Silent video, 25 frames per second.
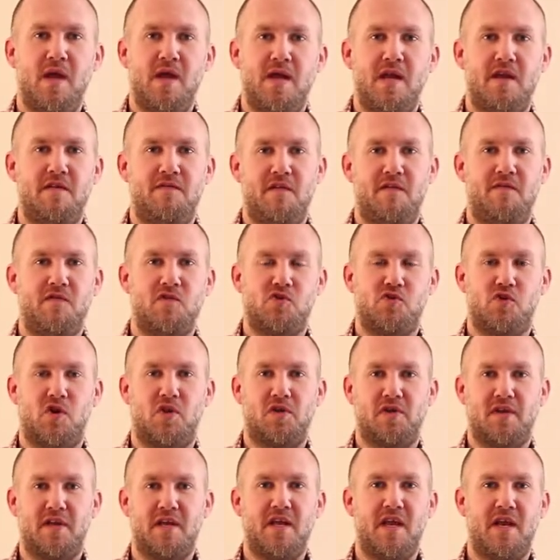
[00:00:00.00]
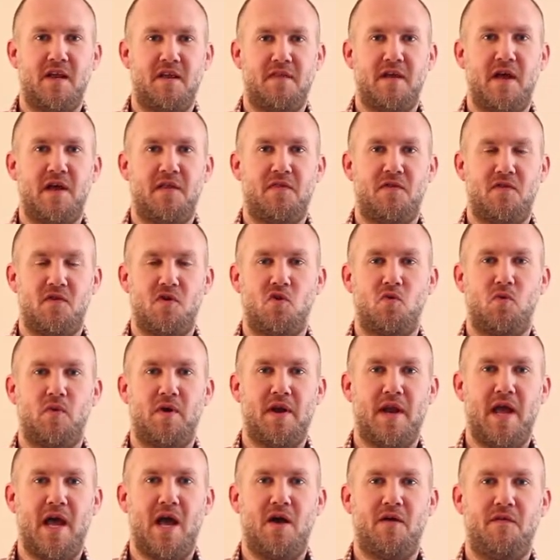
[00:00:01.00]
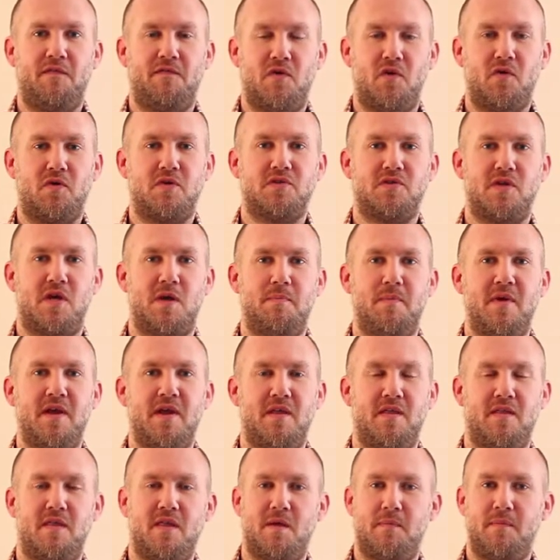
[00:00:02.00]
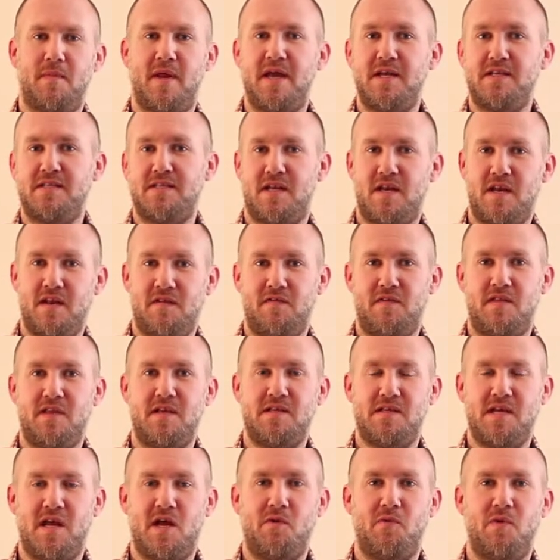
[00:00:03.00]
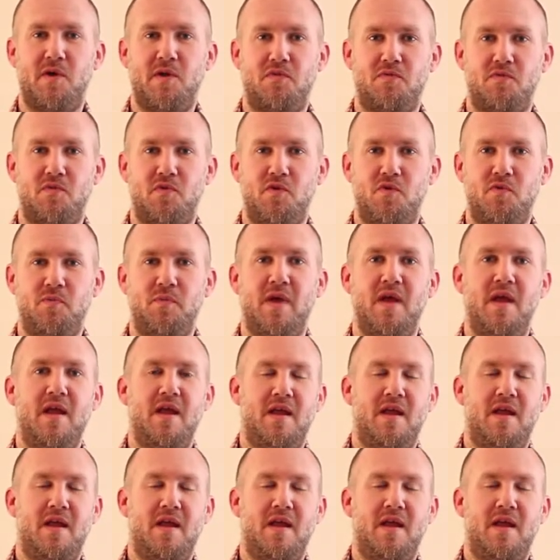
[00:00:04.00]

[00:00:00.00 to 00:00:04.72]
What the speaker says: Even if you're struggling getting that third one out, focus on making them nice and even the entire way through.